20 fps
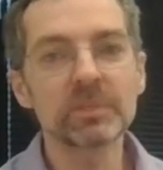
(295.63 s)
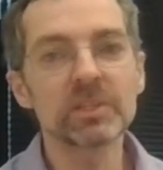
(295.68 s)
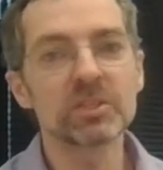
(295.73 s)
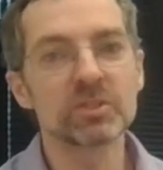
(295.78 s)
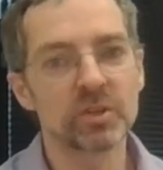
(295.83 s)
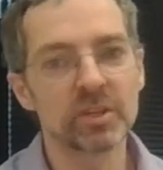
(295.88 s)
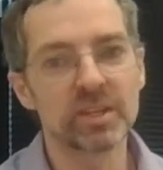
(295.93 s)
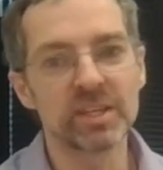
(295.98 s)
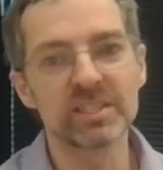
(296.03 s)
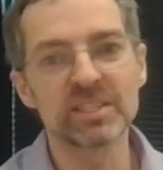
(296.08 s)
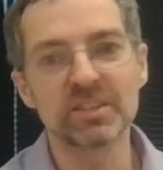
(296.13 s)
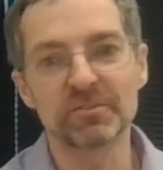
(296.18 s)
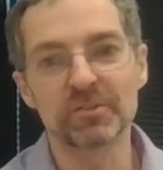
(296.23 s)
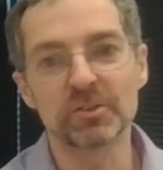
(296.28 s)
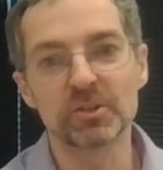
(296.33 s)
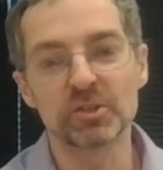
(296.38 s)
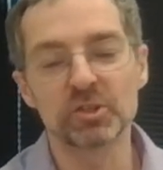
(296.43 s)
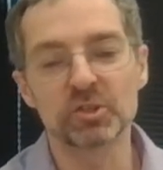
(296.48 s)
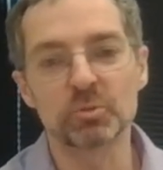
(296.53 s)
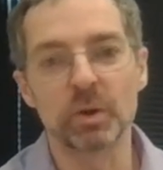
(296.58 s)
So that's the
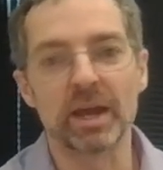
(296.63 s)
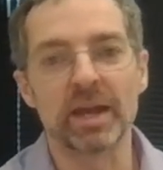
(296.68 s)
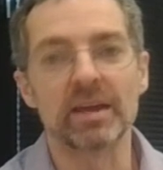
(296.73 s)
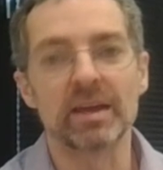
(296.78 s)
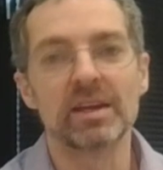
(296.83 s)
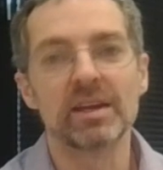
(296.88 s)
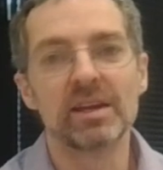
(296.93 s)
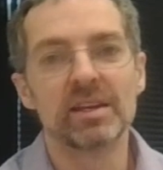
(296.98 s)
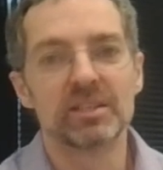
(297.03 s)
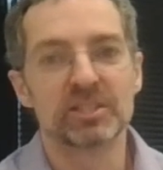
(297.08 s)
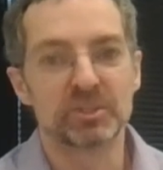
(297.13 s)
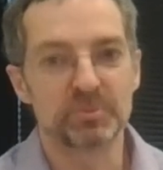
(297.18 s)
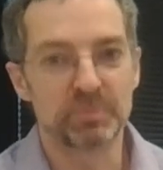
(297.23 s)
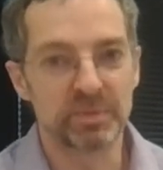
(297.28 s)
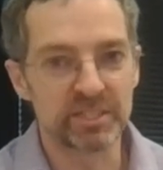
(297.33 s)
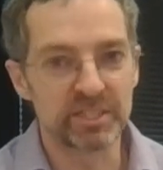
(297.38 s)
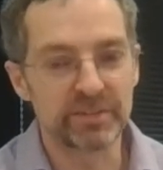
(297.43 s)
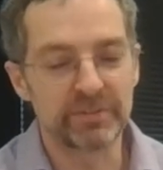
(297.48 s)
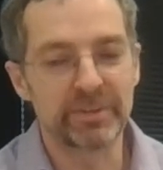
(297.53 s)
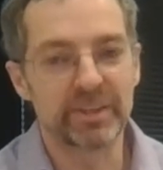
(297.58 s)
first way,
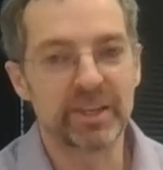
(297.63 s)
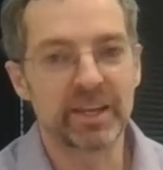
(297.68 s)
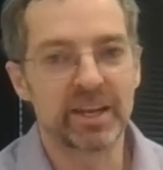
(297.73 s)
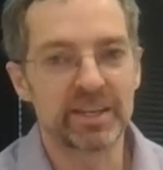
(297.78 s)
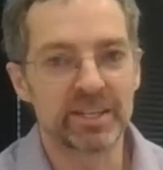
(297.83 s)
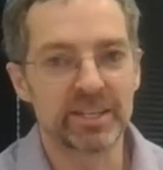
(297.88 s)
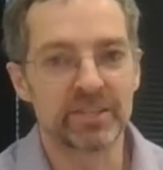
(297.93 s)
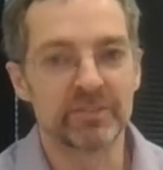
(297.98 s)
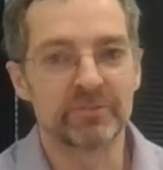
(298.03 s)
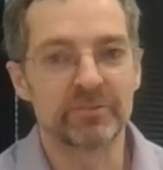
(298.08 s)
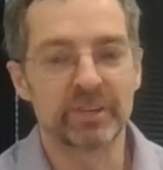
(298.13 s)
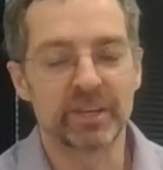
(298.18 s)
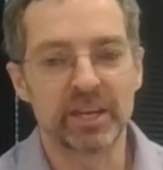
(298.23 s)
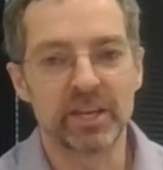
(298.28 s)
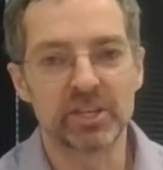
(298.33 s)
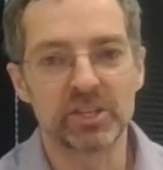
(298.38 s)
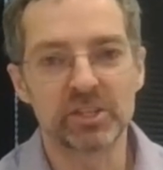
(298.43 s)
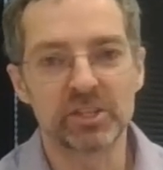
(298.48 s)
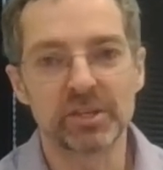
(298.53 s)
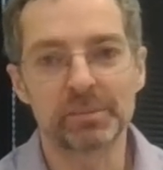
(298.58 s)
specific
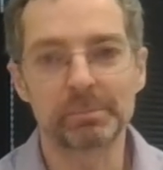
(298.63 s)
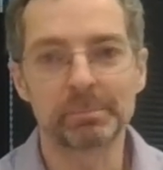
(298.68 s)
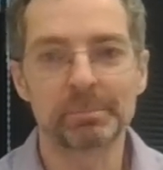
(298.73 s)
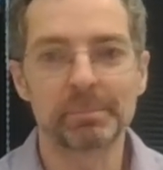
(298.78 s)
identification.